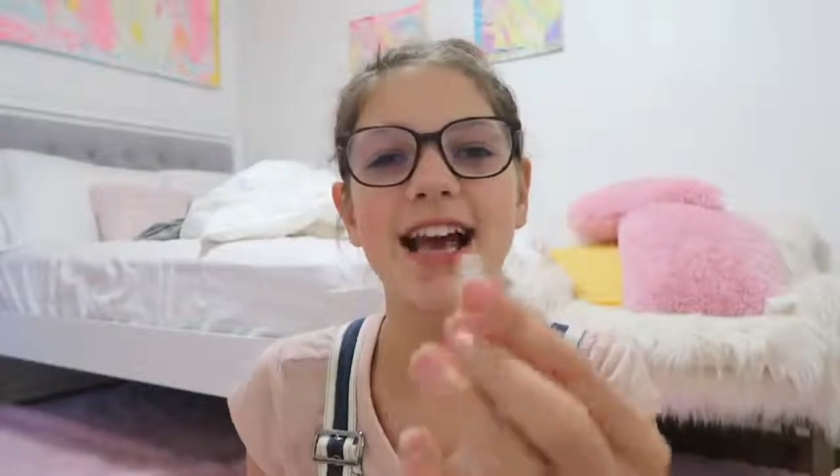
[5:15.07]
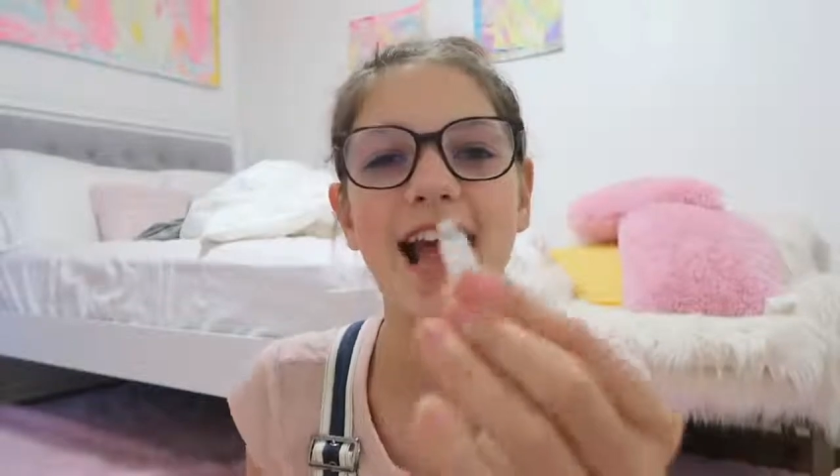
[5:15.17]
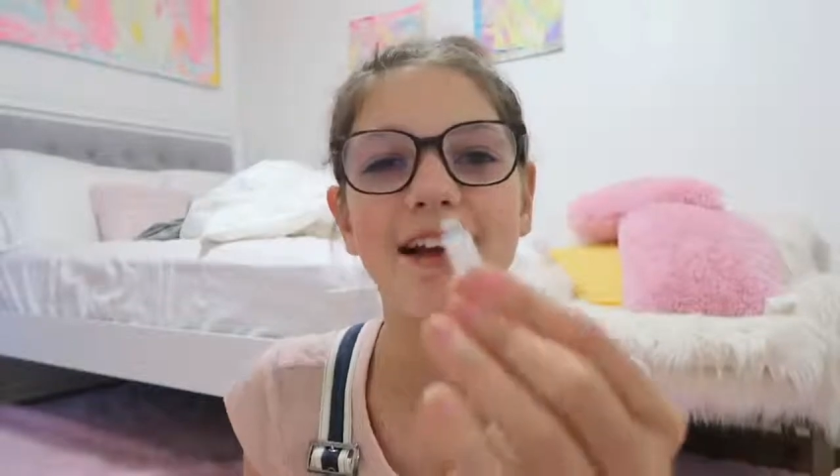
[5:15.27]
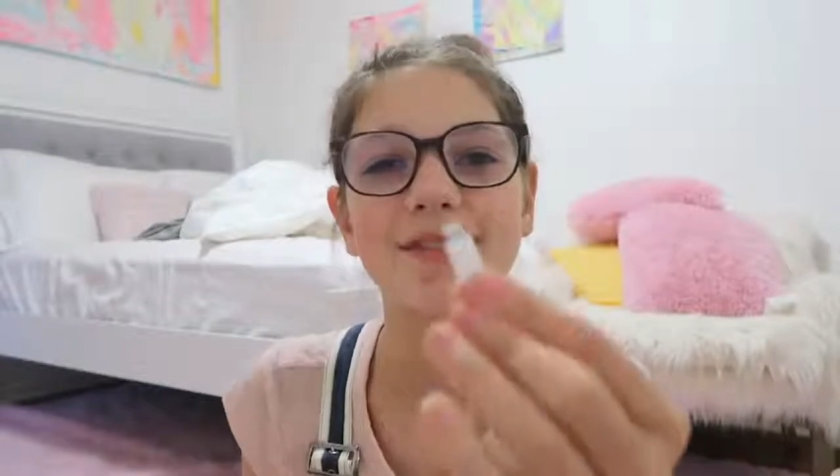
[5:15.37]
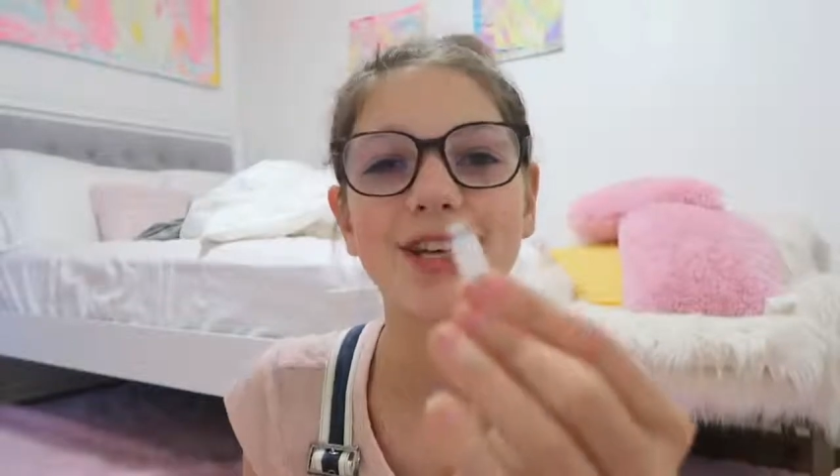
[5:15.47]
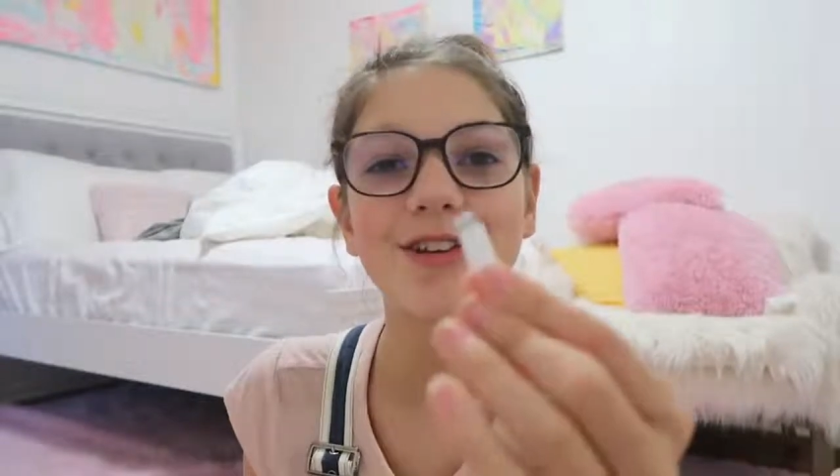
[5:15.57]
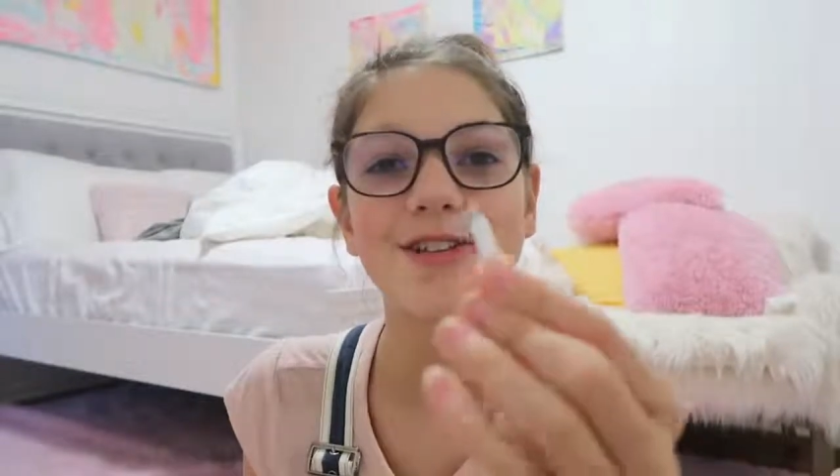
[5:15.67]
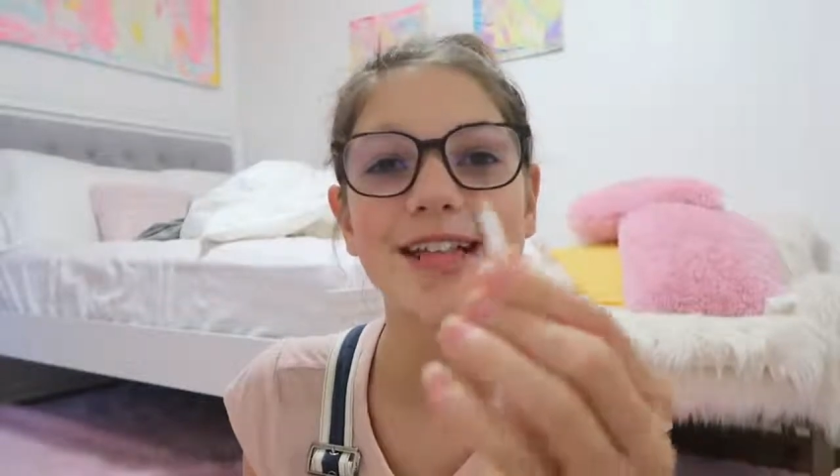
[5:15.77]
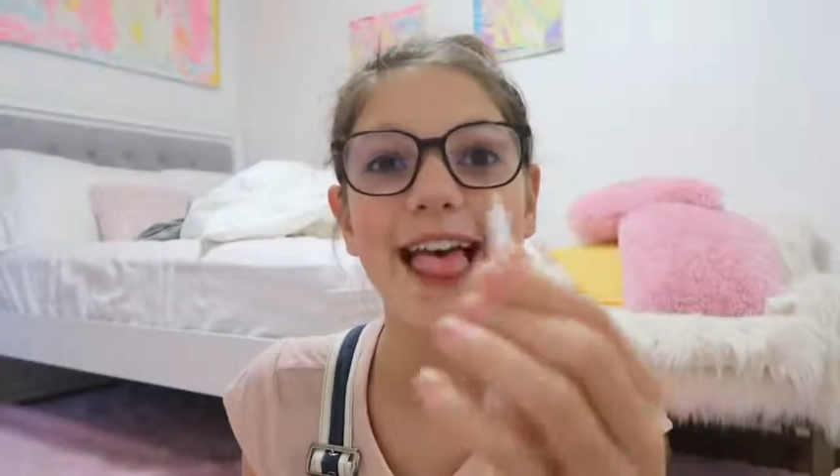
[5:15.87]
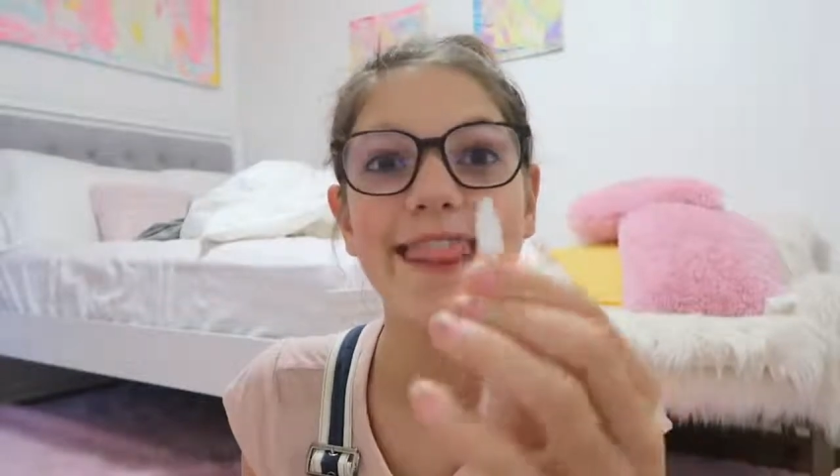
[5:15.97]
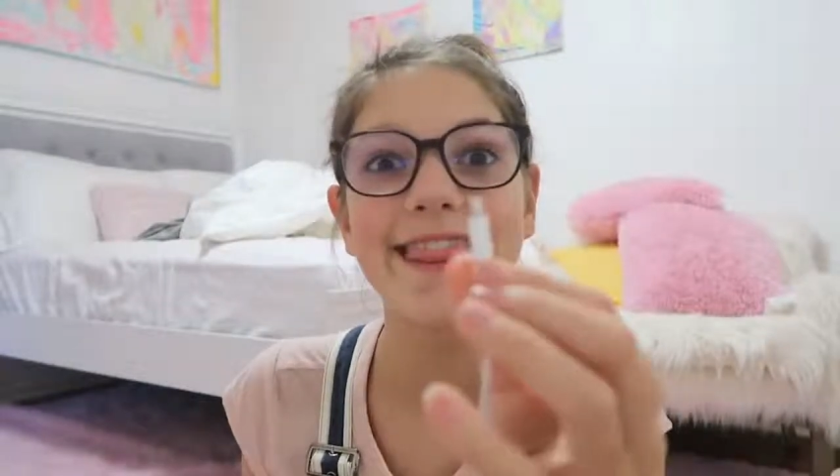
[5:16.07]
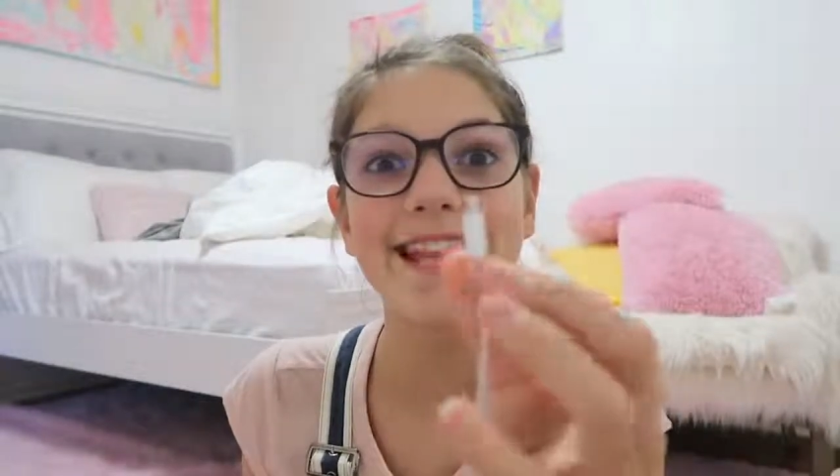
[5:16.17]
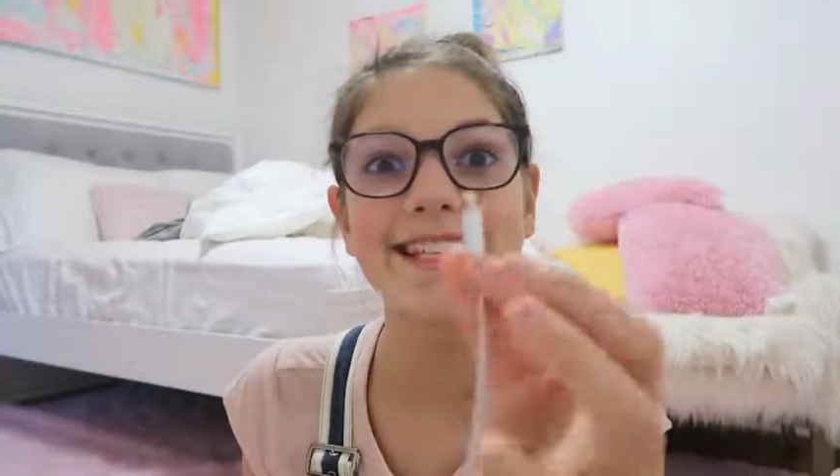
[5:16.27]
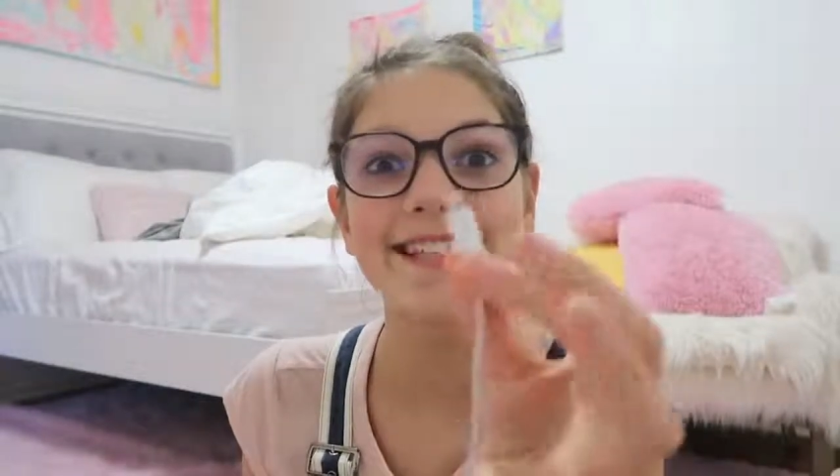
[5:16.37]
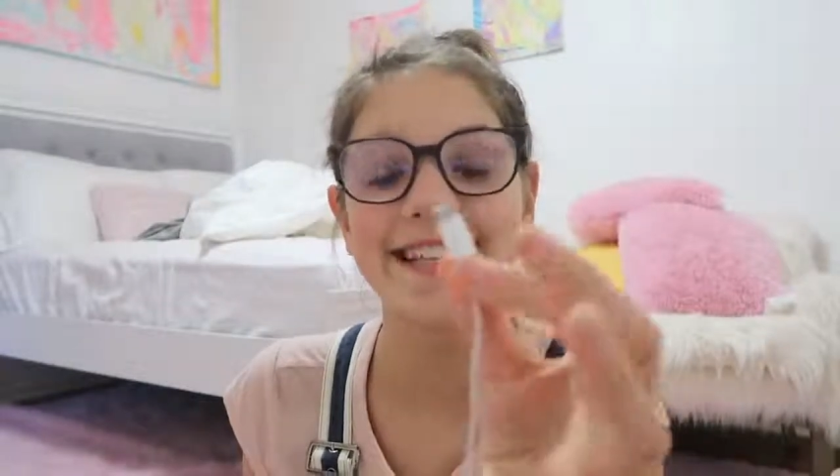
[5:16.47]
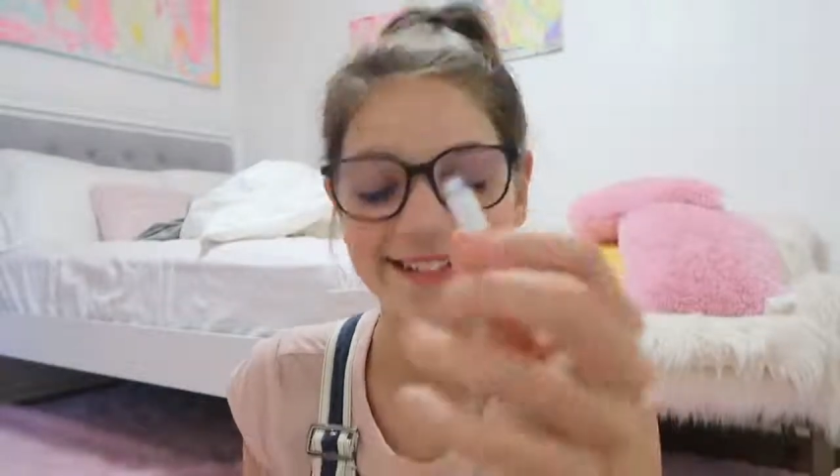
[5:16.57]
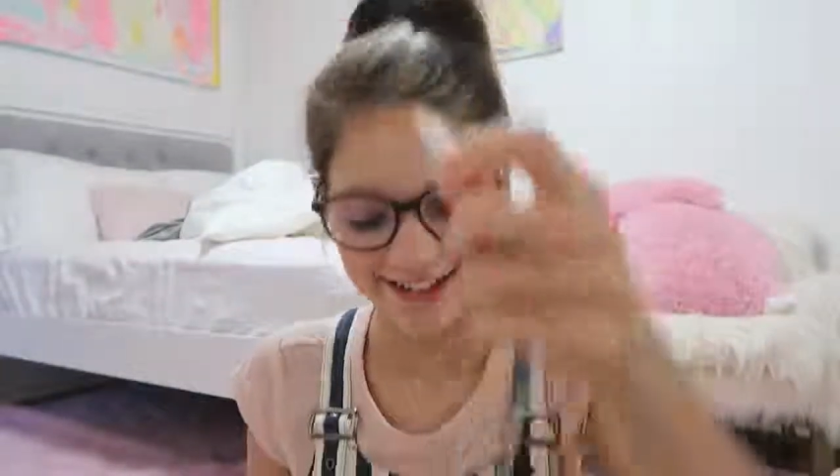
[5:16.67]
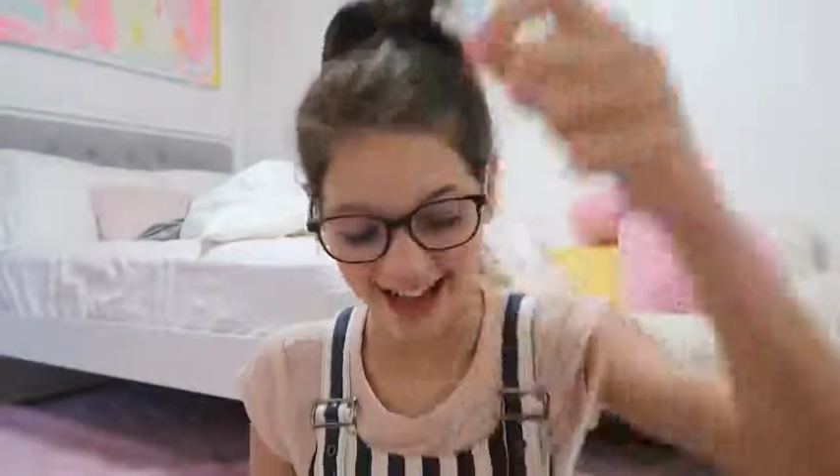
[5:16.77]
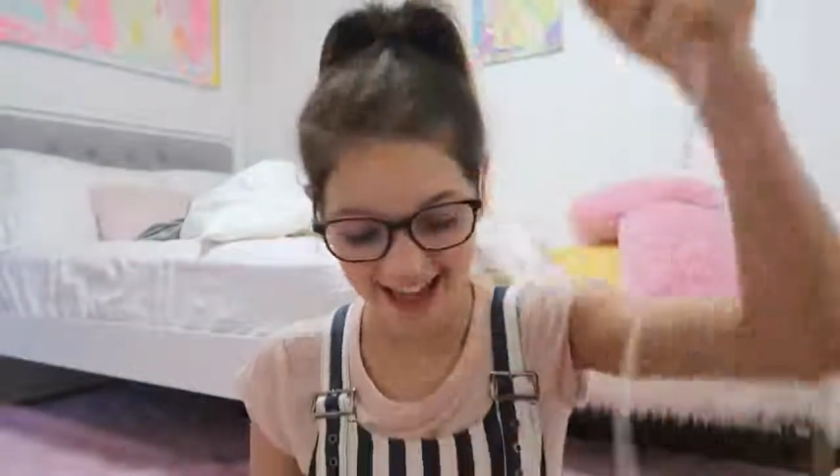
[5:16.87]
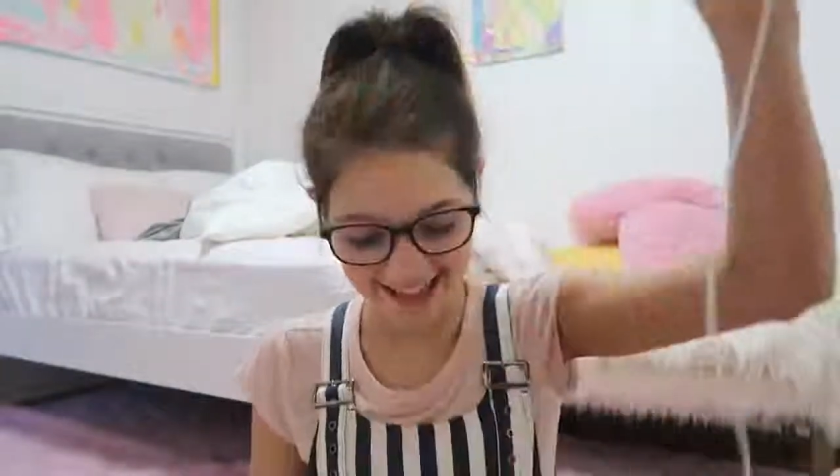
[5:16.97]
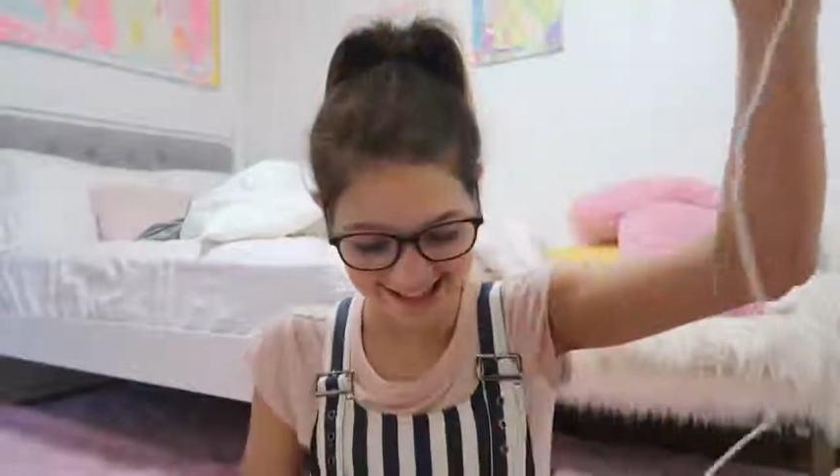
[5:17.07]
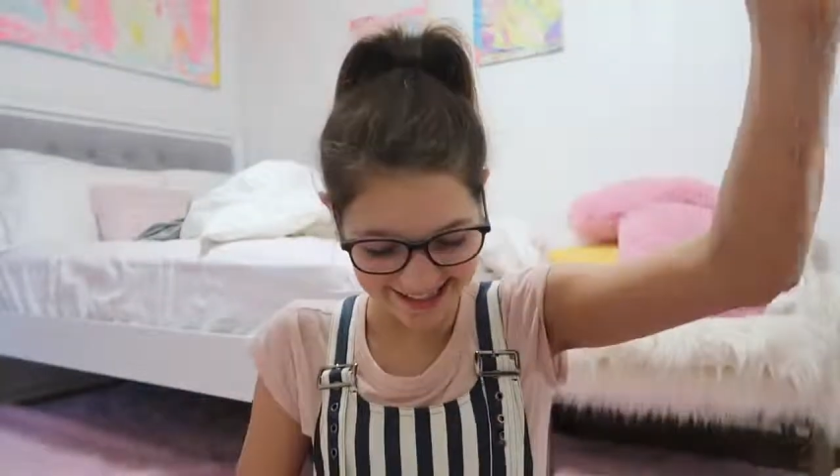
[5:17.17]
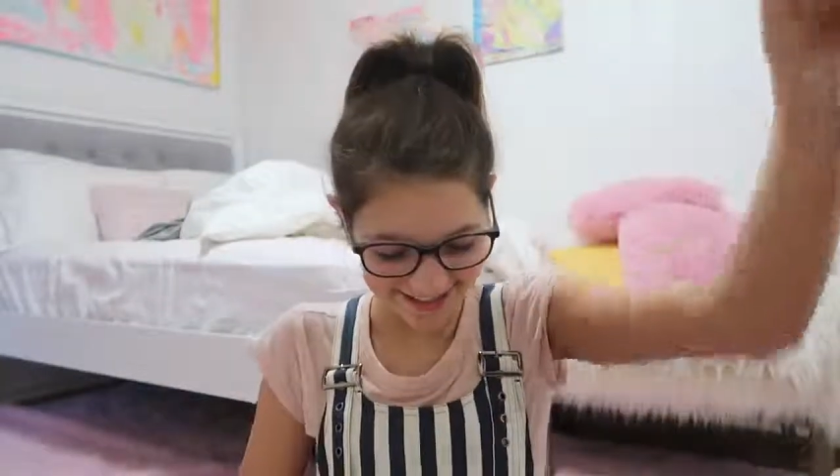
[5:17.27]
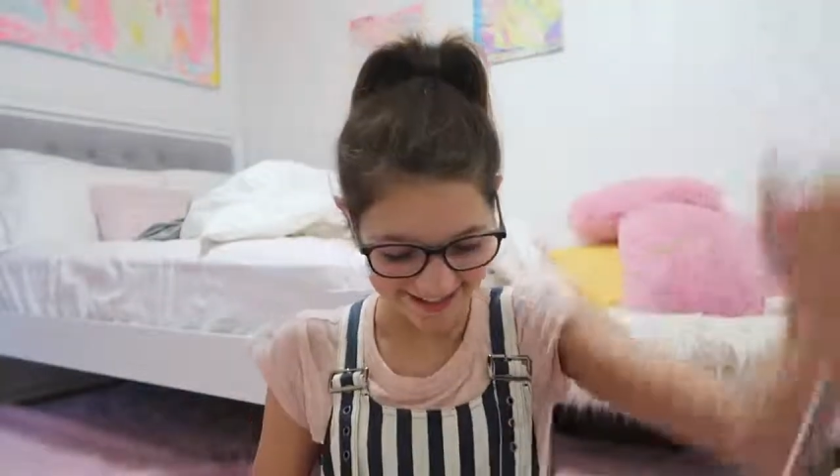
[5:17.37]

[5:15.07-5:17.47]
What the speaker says: I have to use this little guy. That's so